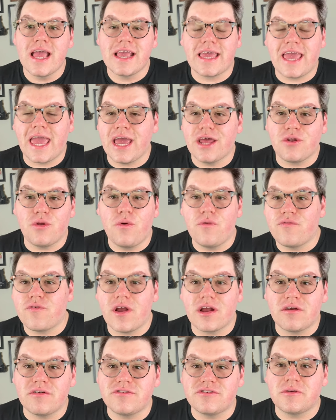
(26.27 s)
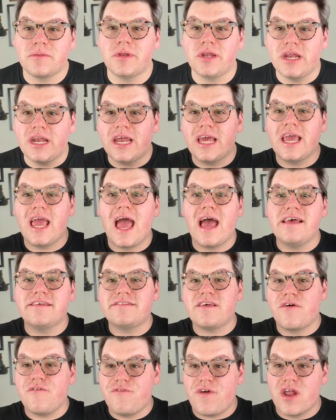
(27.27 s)
candle fragrance community as
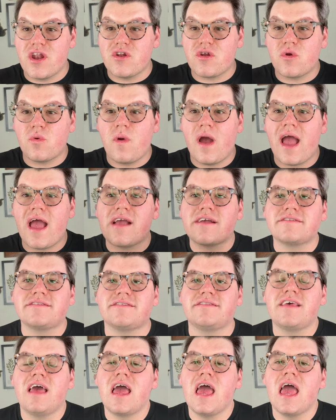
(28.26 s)
vendor wax.